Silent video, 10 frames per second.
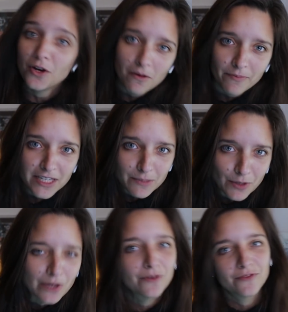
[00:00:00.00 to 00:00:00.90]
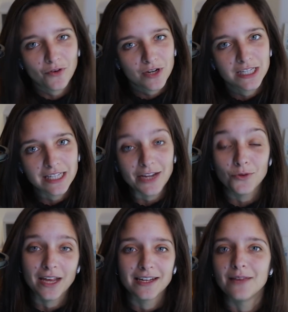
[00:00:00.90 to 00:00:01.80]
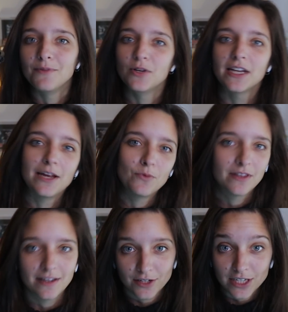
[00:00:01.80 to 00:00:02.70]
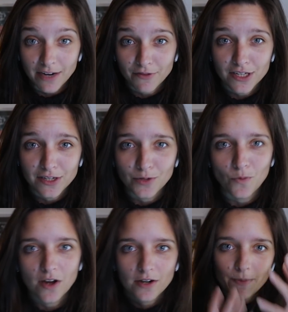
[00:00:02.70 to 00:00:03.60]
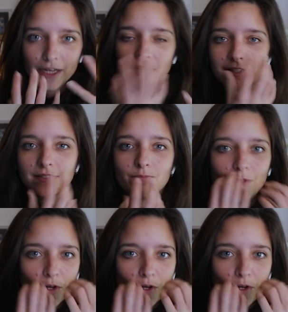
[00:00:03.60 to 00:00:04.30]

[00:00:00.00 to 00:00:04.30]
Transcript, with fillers: One obvious pro, of course, is that you can communicate with other divers underwater because